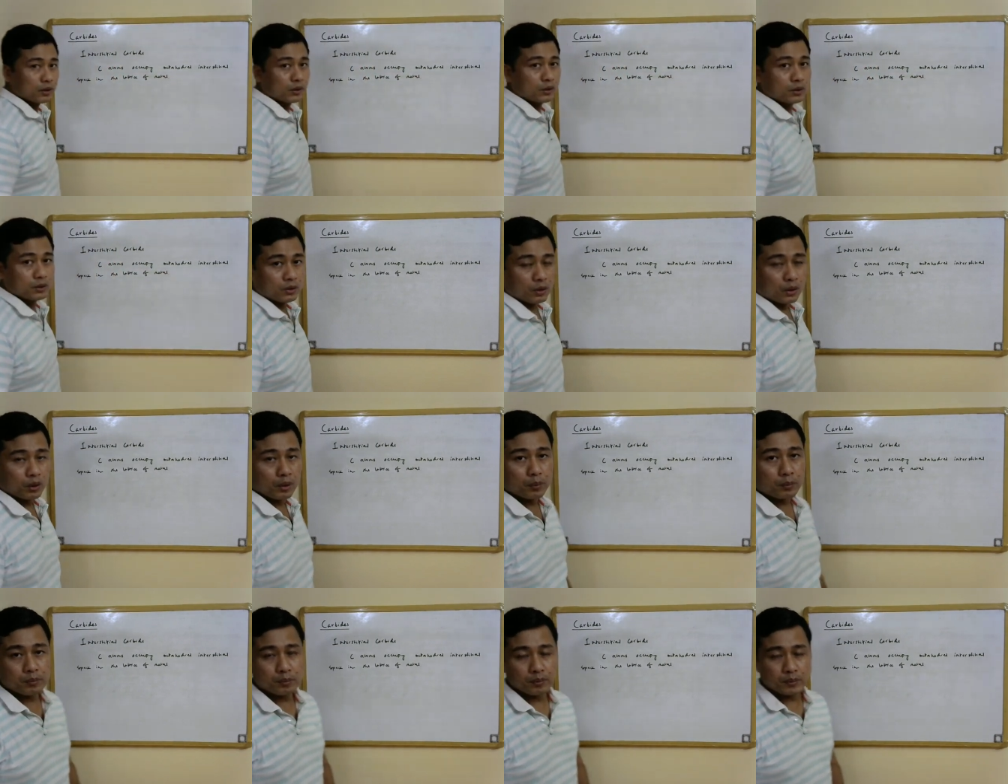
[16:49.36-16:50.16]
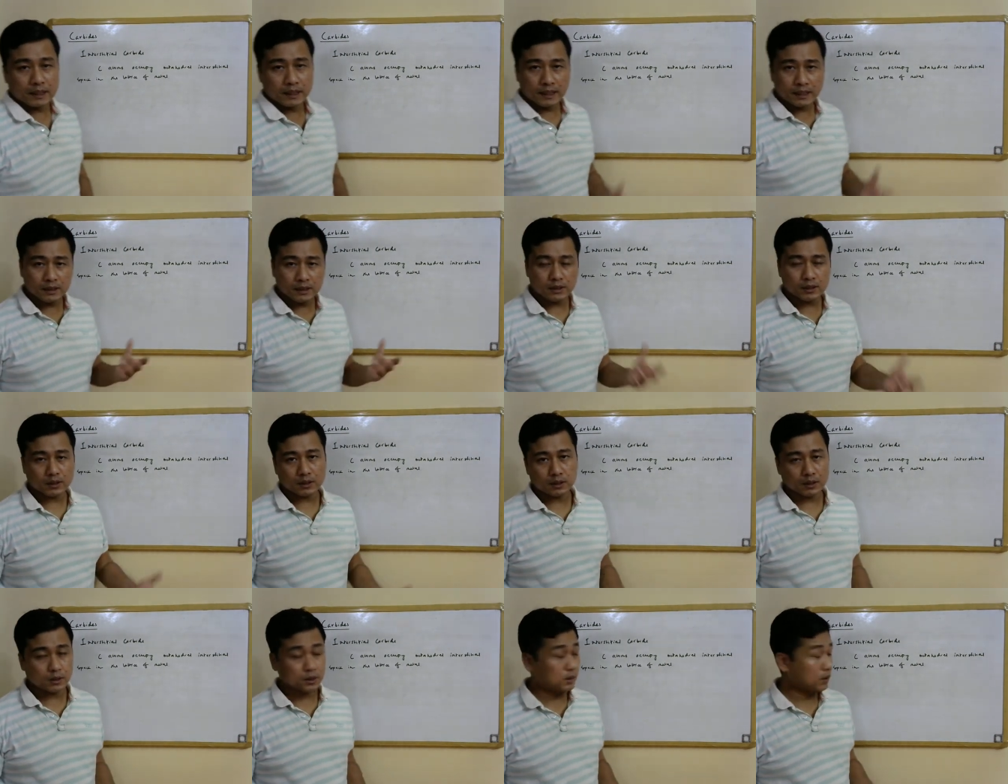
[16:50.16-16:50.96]
So
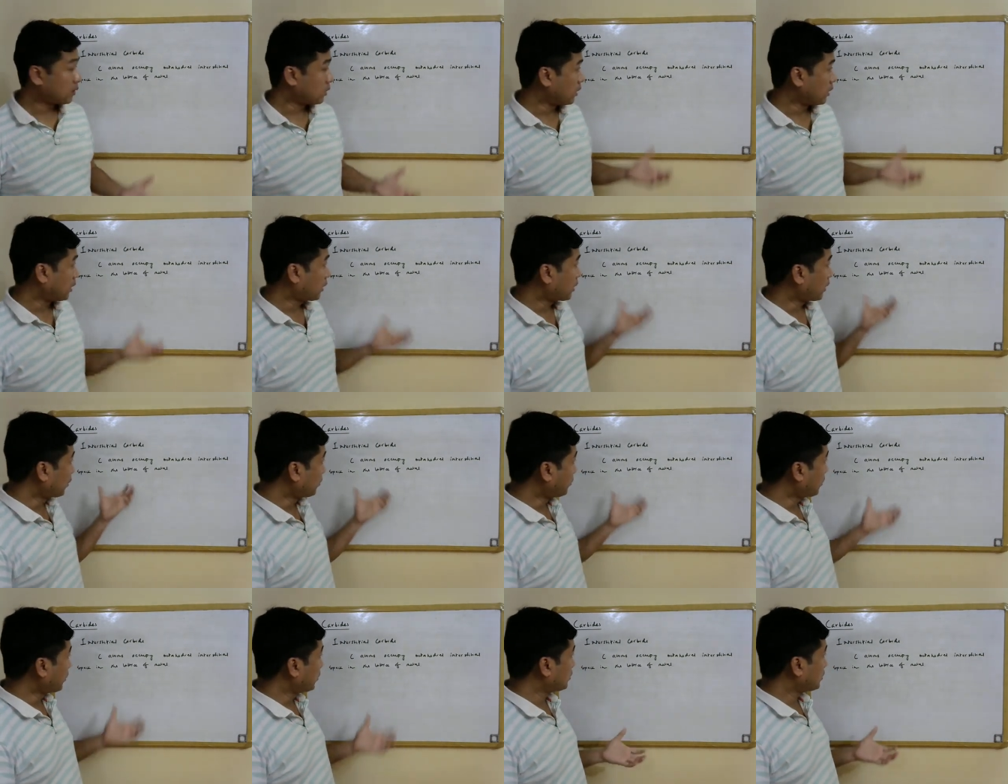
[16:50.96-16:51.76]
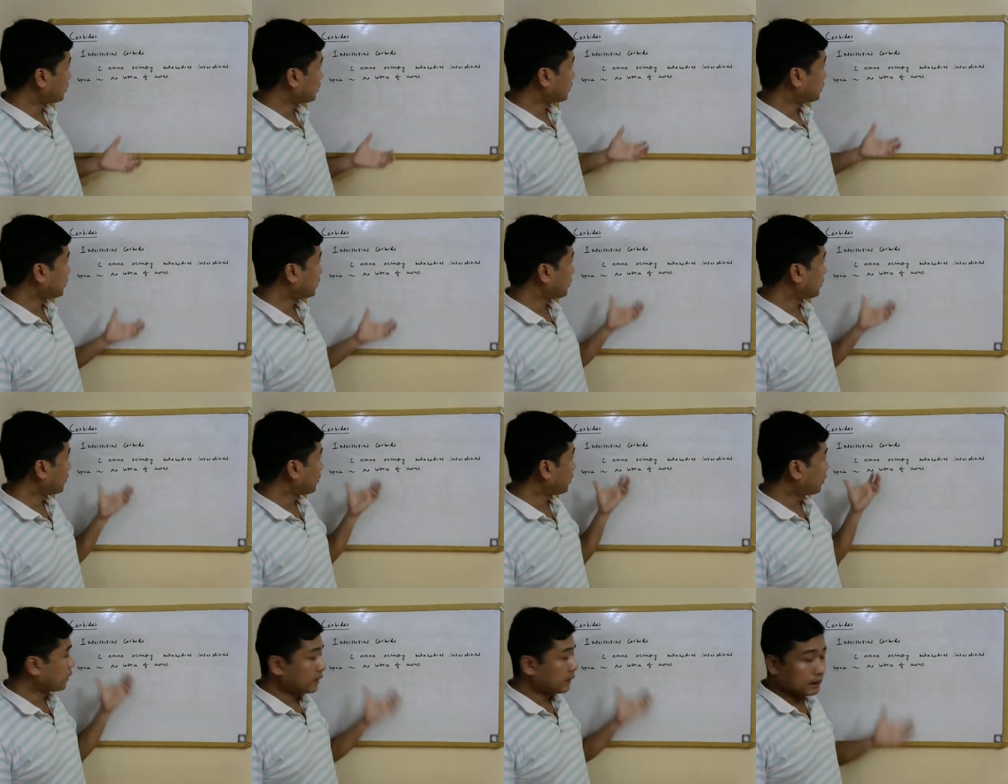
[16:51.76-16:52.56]
these compounds
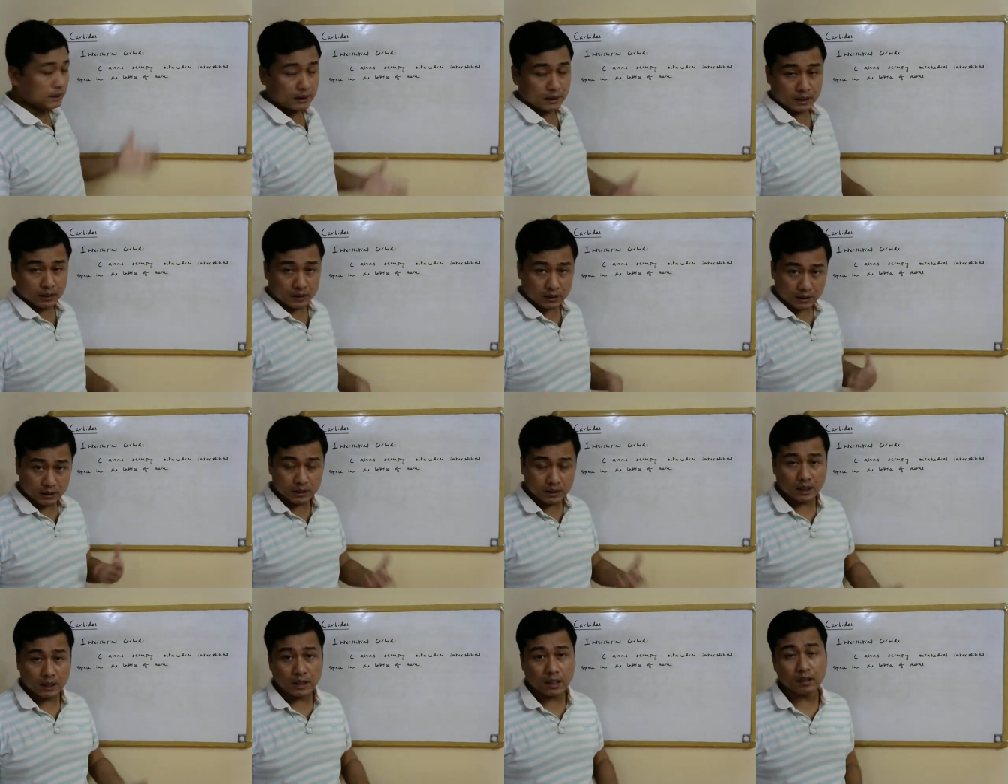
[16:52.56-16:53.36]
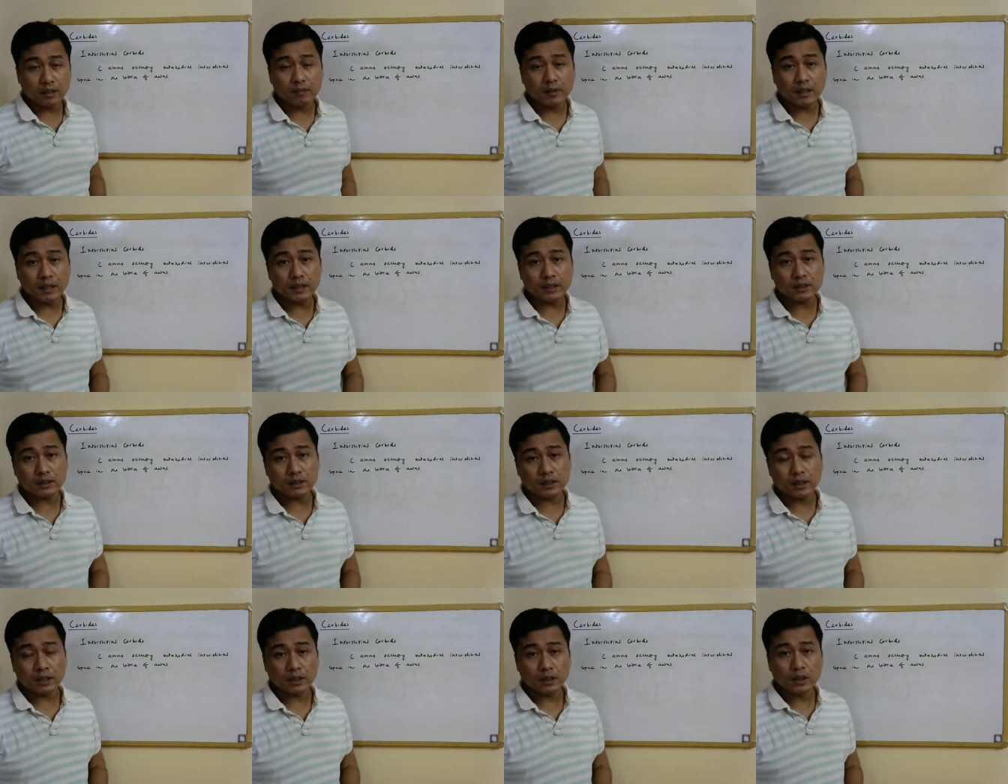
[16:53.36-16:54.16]
or these interstitial carbides,
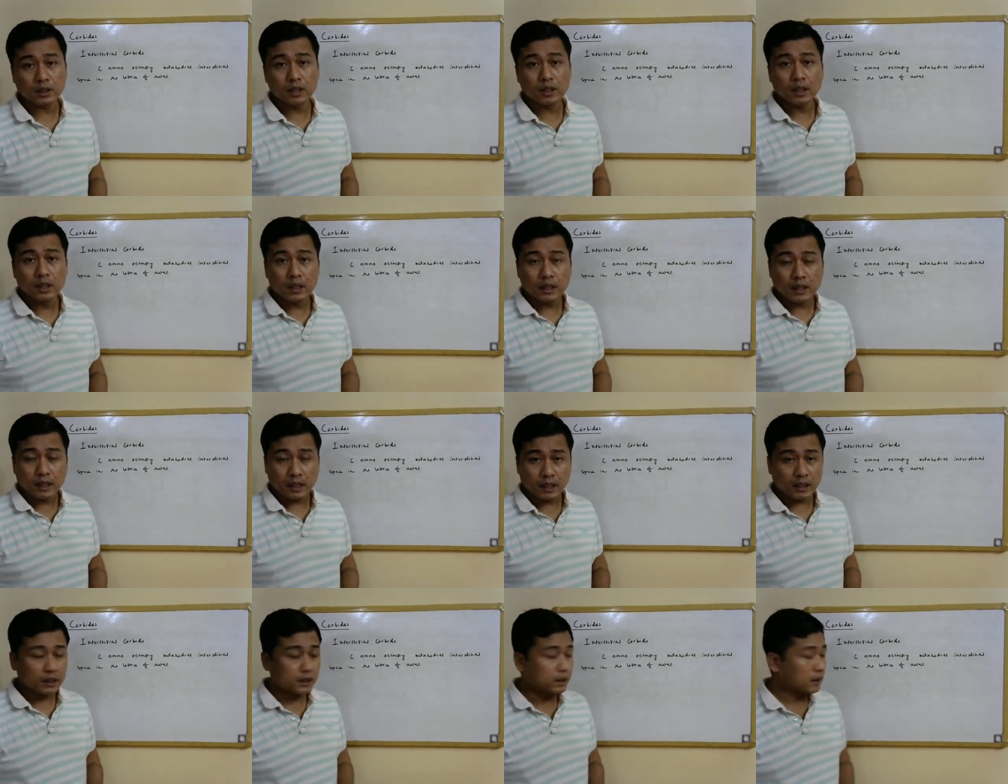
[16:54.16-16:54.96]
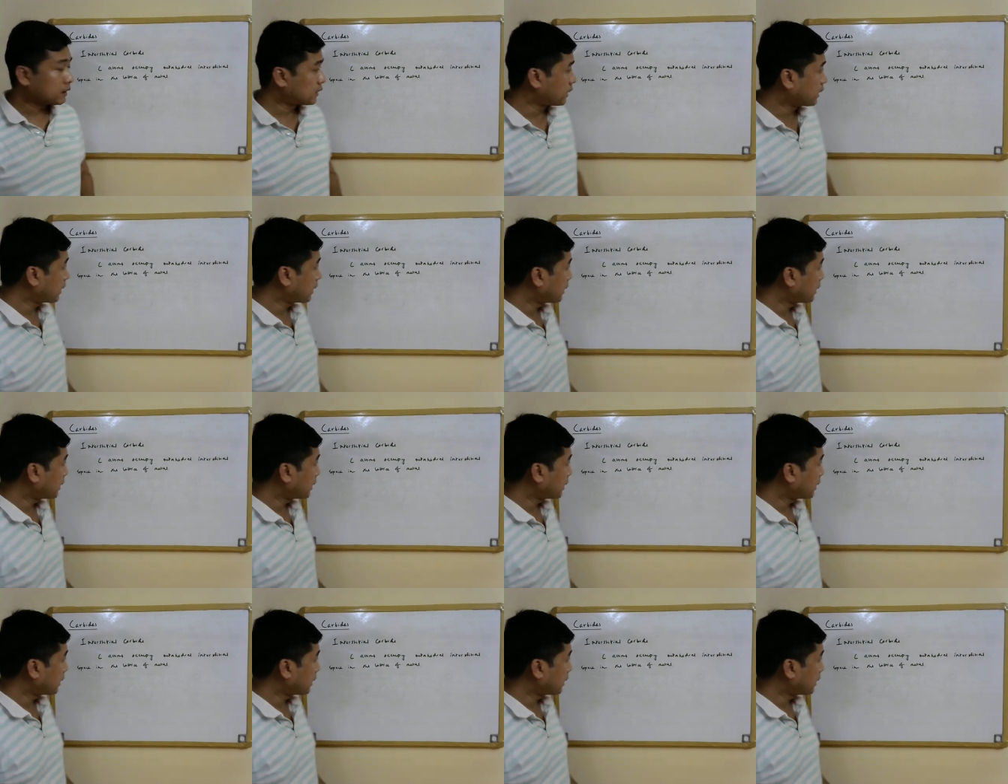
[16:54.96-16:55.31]
their characteristic